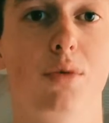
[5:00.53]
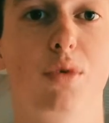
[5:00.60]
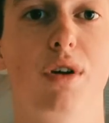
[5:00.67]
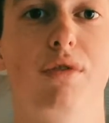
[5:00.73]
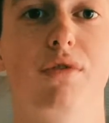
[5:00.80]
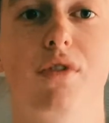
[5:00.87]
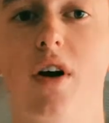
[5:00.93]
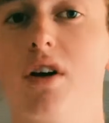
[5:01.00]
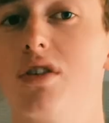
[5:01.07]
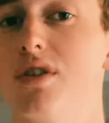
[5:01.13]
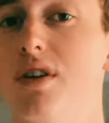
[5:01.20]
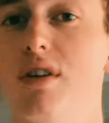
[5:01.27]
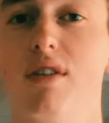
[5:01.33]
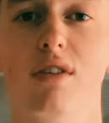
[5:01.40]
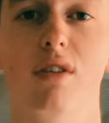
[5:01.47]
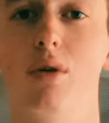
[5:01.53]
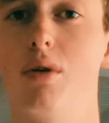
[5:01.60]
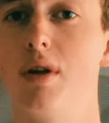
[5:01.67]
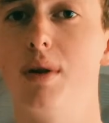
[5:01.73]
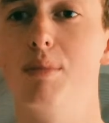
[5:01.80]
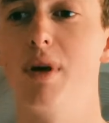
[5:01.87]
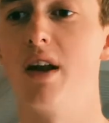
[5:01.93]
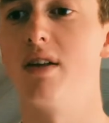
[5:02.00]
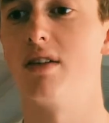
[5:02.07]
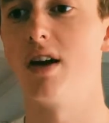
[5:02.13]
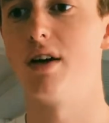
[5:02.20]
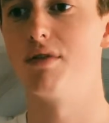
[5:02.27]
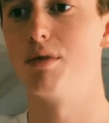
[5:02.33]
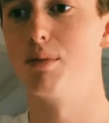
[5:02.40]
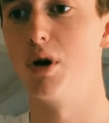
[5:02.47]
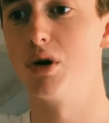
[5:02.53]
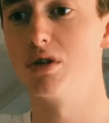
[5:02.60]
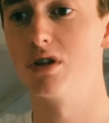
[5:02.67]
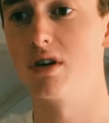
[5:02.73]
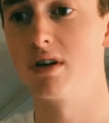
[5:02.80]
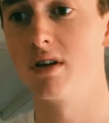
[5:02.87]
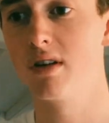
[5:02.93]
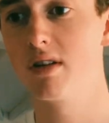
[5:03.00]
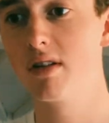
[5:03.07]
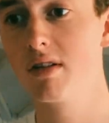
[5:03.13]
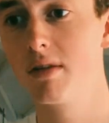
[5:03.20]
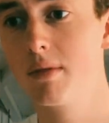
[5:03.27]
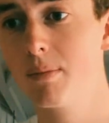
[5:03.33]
and we function solely based off emotions.